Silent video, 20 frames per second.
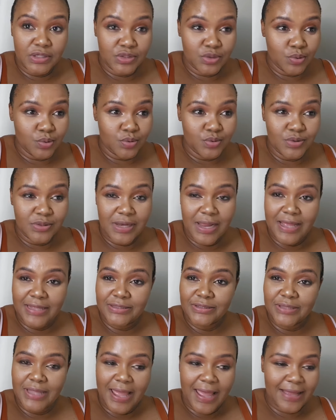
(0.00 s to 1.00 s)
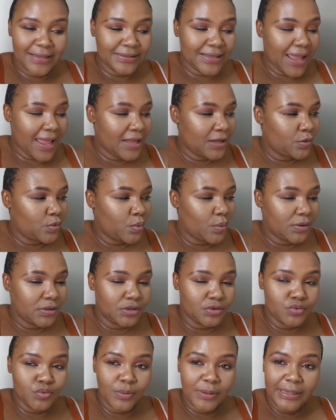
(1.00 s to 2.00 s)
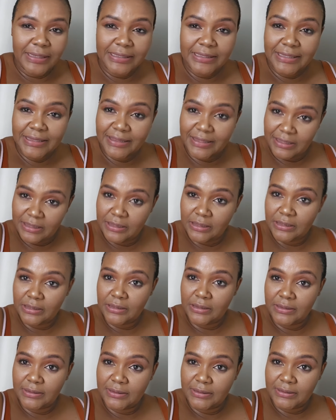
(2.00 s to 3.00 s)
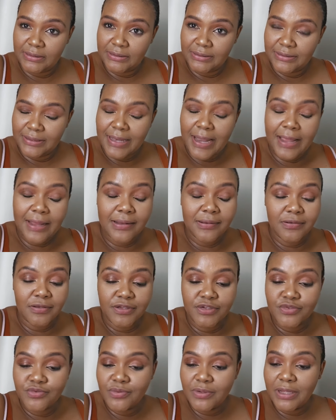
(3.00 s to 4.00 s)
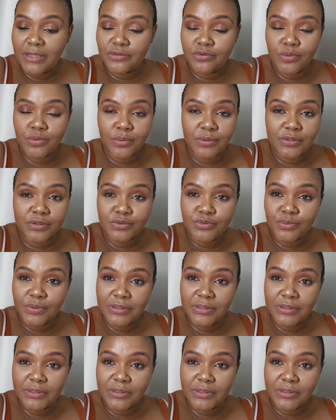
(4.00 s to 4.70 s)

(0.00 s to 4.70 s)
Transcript: nje enkonzweni i don't want to do anything like literally i don't want to do